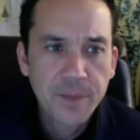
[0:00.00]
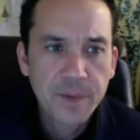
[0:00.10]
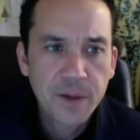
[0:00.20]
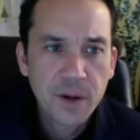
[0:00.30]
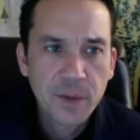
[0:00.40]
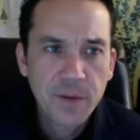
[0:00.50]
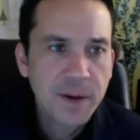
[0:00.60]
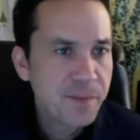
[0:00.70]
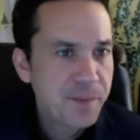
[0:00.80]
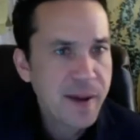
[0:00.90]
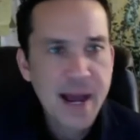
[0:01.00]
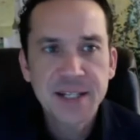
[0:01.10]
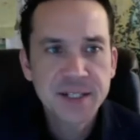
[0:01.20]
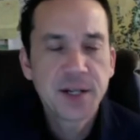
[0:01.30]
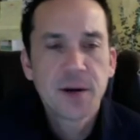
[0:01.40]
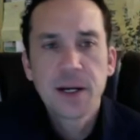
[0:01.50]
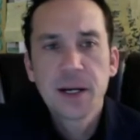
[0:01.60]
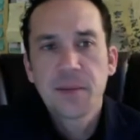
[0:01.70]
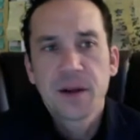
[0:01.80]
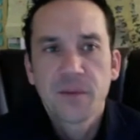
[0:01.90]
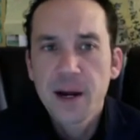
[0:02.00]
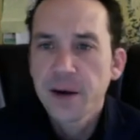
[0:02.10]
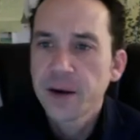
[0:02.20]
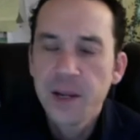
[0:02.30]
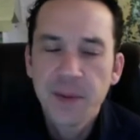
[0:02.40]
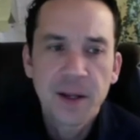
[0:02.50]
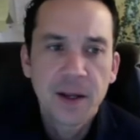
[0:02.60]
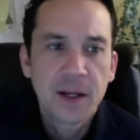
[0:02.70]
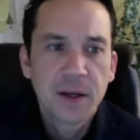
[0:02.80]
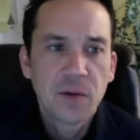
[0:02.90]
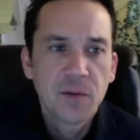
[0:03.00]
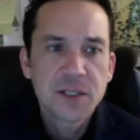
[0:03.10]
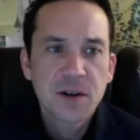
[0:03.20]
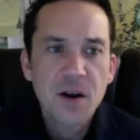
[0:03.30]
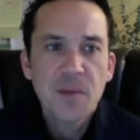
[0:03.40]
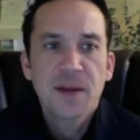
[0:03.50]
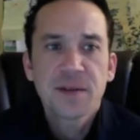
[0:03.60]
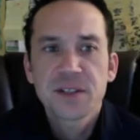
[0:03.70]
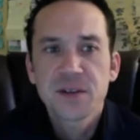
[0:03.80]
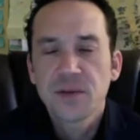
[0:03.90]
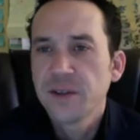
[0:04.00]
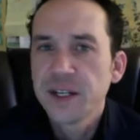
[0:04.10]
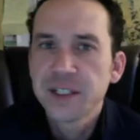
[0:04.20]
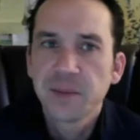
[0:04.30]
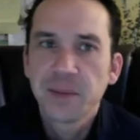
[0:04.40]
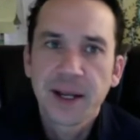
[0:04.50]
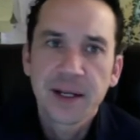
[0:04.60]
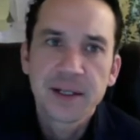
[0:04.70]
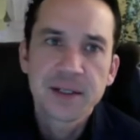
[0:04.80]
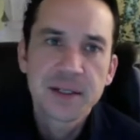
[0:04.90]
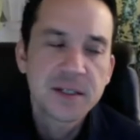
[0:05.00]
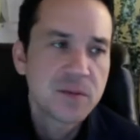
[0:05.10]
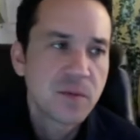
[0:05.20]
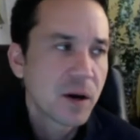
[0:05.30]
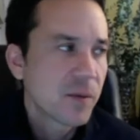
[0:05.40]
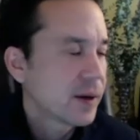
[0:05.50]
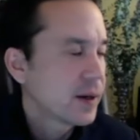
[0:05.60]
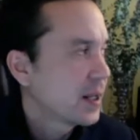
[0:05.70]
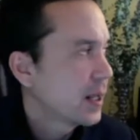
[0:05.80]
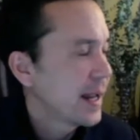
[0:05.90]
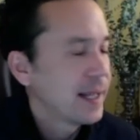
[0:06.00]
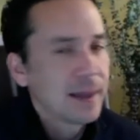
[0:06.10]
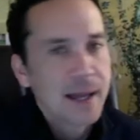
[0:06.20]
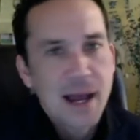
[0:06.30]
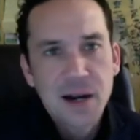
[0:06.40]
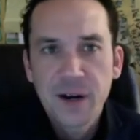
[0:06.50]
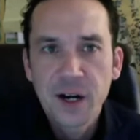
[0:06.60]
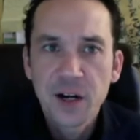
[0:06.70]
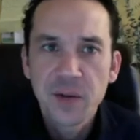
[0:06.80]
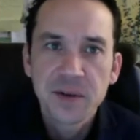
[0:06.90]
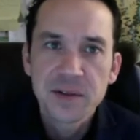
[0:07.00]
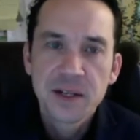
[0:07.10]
moving past security and record keeping, let's talk about this cultivation plan, because this is where we're going to get a lot of variables.